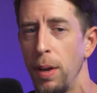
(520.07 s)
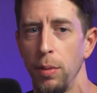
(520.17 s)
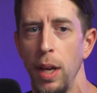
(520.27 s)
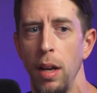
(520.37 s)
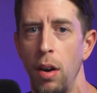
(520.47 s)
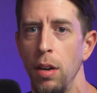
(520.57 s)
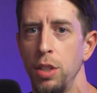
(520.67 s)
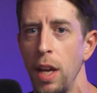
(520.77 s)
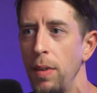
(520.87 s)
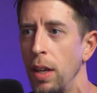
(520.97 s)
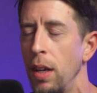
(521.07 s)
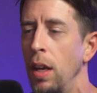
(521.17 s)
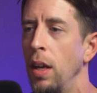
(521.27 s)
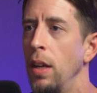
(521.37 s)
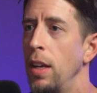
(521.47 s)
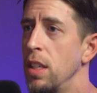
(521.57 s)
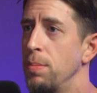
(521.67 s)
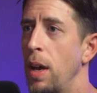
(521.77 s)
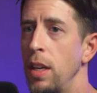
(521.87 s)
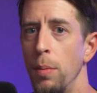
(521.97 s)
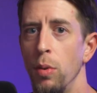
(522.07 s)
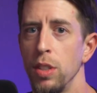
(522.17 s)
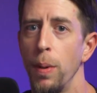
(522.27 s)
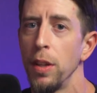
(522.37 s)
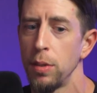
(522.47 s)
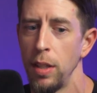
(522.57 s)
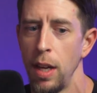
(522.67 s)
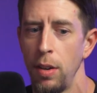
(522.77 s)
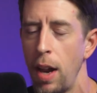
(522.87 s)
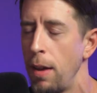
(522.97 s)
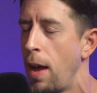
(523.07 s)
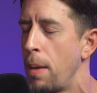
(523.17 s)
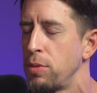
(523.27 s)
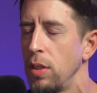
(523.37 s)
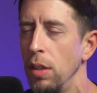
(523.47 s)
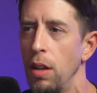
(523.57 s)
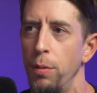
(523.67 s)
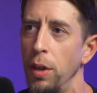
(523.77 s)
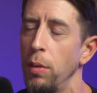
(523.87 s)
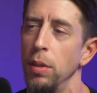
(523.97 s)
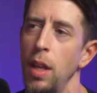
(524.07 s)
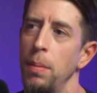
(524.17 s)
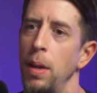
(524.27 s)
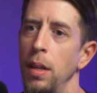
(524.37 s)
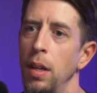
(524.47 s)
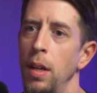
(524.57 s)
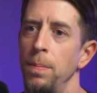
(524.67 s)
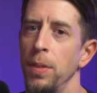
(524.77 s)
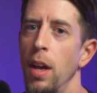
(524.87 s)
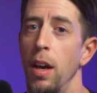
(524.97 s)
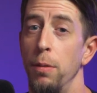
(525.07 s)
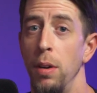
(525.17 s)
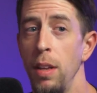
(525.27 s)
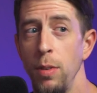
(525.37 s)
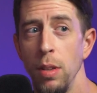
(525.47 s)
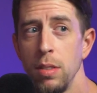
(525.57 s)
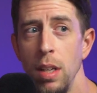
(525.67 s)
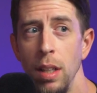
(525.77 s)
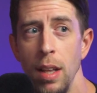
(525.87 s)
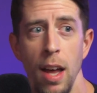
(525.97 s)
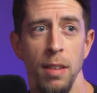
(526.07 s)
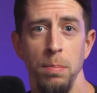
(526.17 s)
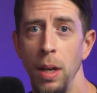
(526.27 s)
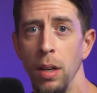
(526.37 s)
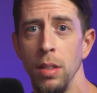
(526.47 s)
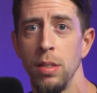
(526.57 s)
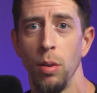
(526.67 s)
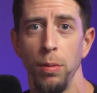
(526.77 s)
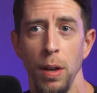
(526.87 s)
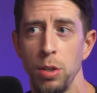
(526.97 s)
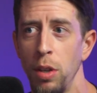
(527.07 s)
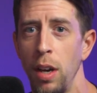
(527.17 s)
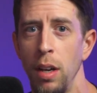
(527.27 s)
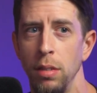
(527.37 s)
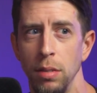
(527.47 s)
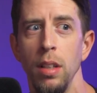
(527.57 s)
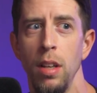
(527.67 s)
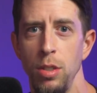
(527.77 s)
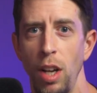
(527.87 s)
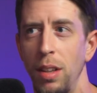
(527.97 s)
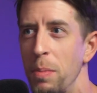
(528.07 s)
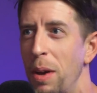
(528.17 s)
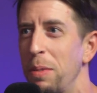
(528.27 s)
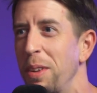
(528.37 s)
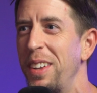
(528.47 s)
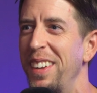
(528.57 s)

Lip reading: By the way, Art of Shaving is my #1 sponsor right now, and I absolutely love working with them. And for any of you listening that have beards or facial hair, check them out.